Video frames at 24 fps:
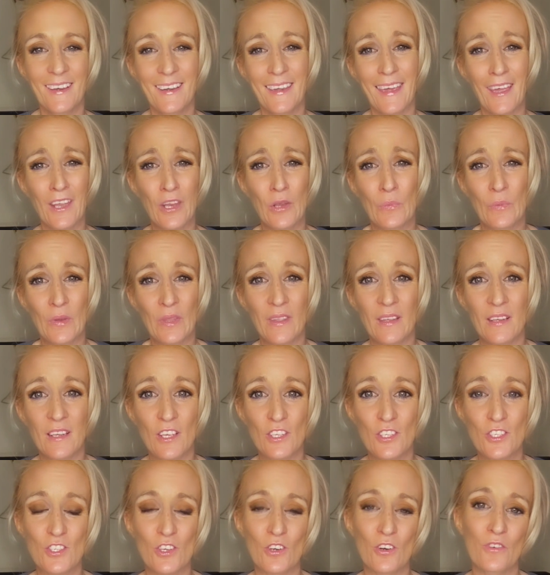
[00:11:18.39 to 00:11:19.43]
Again, it really
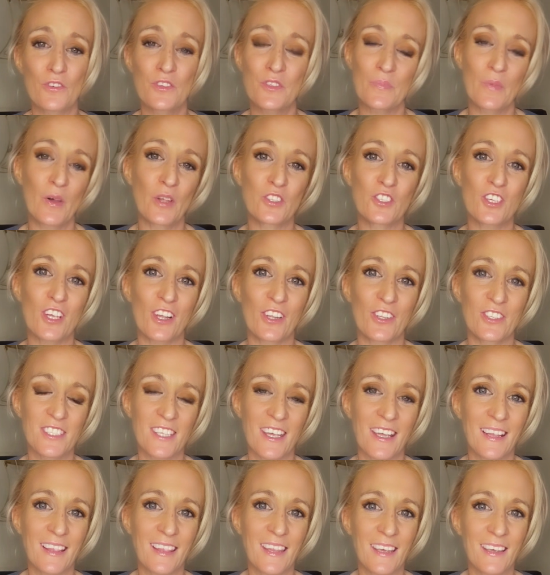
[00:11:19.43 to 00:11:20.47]
does serve small channels
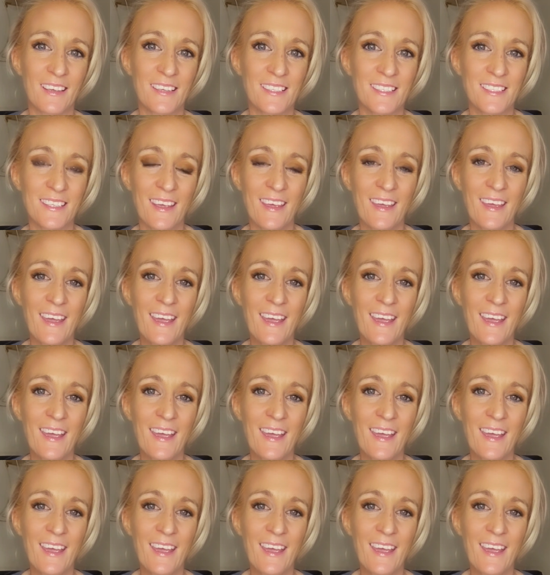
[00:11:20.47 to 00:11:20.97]
like this.